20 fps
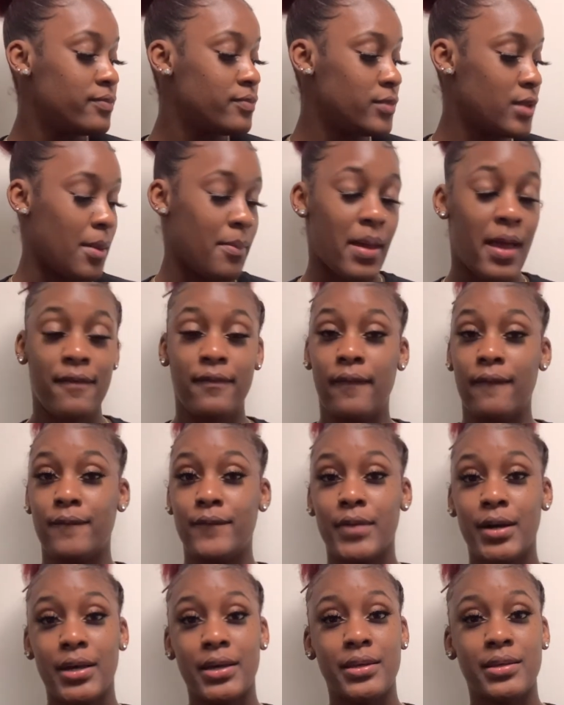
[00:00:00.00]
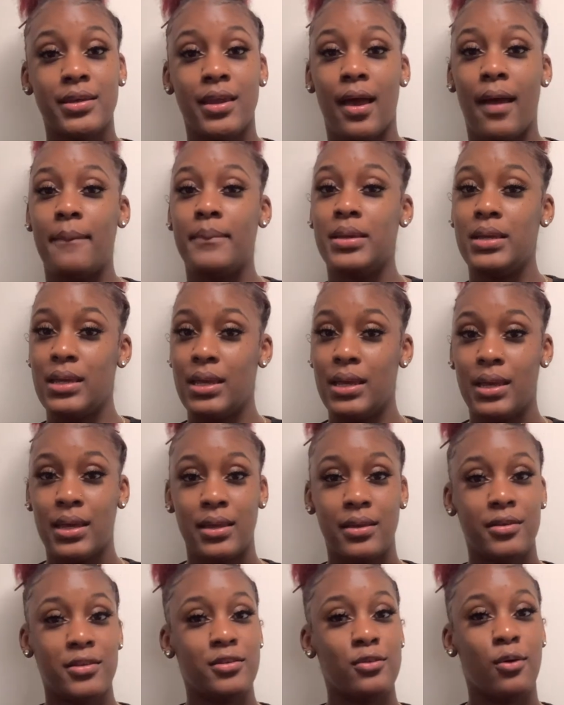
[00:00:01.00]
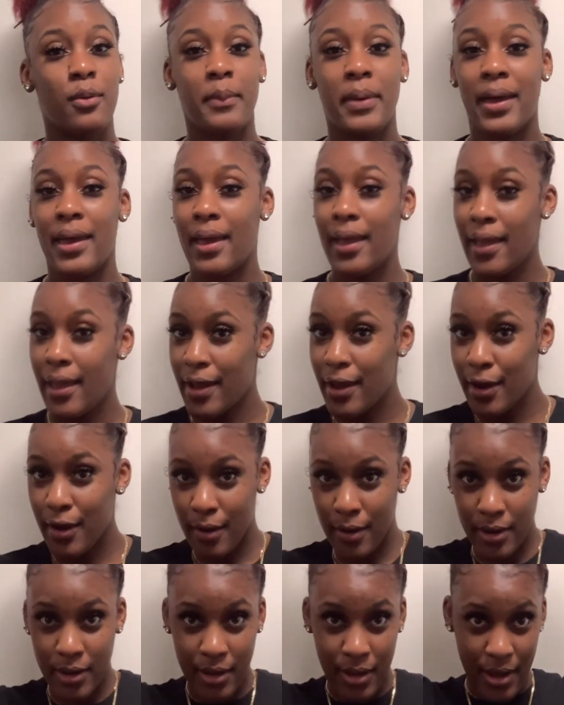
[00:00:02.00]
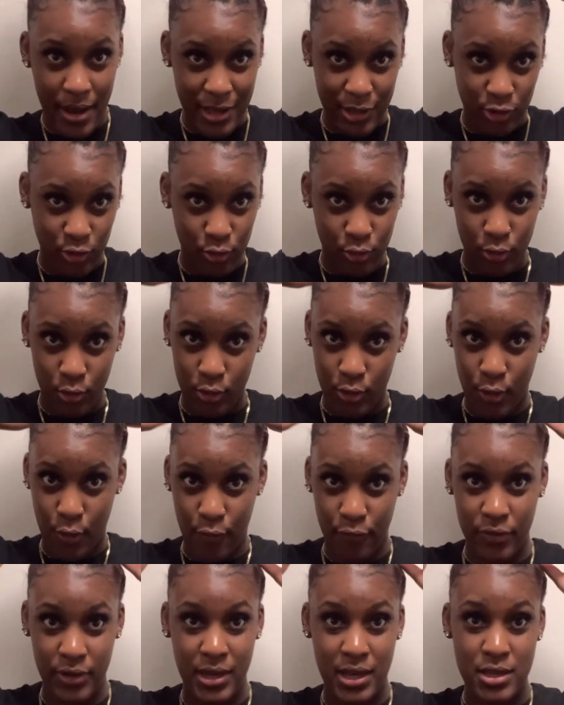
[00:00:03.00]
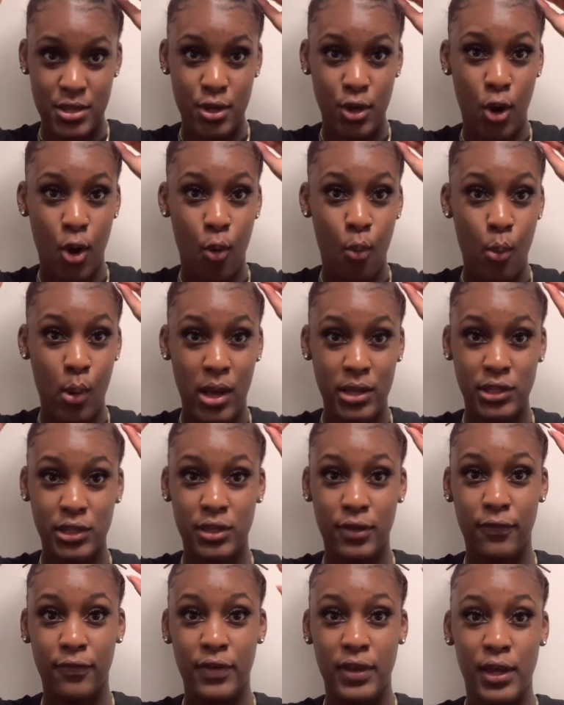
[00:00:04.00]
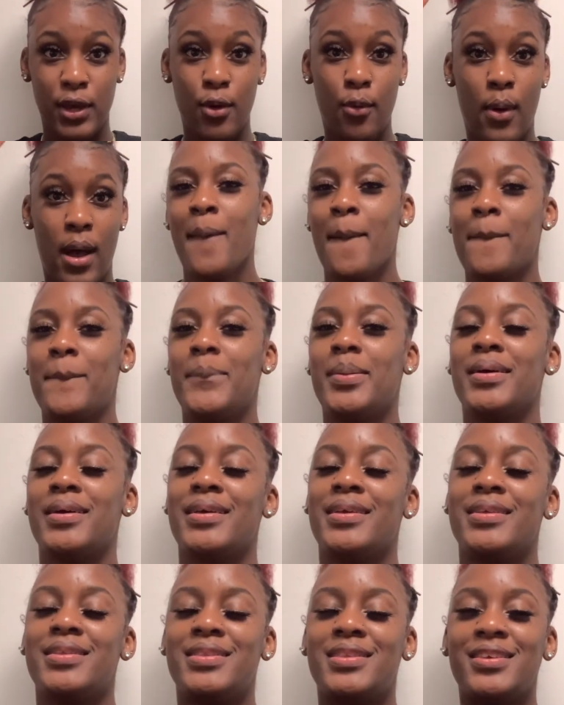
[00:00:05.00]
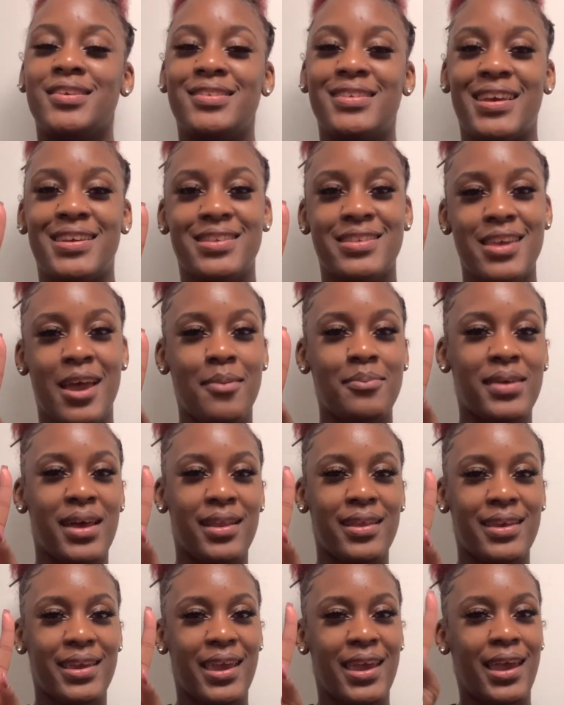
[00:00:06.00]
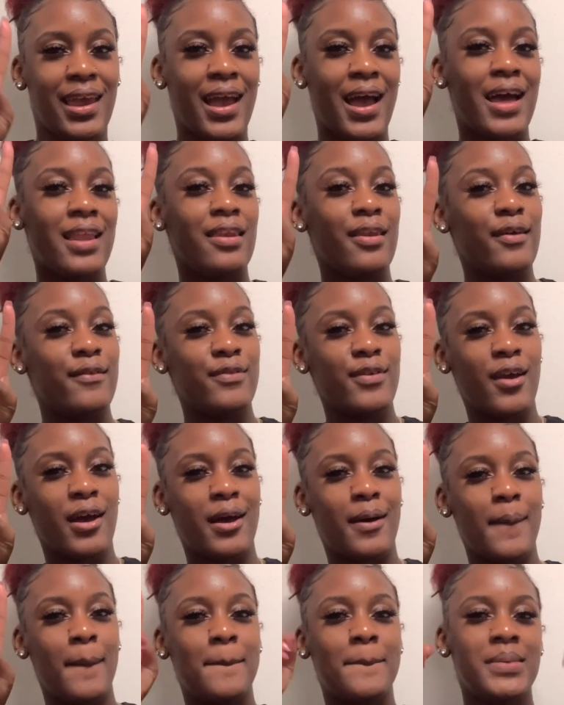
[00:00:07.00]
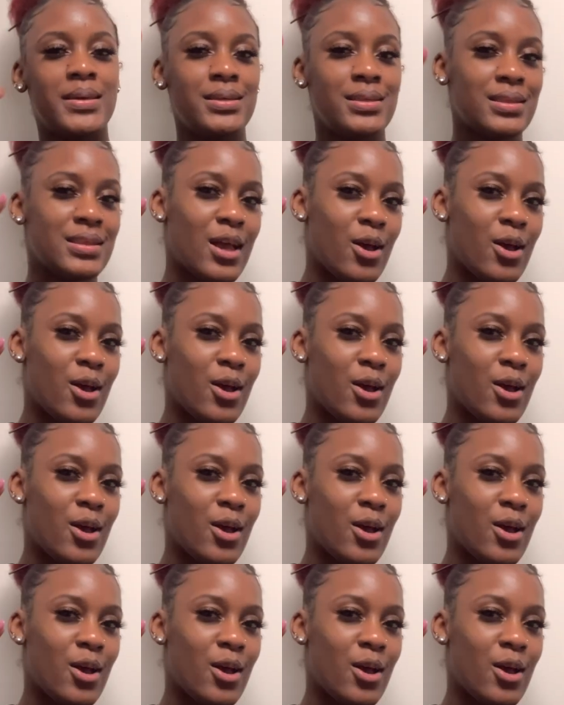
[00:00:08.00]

I'm having fun. I'm eating, doing my hair natural. Don't forget to go watch the video. But till next time, Nailah Gang, I love y'all. Peace.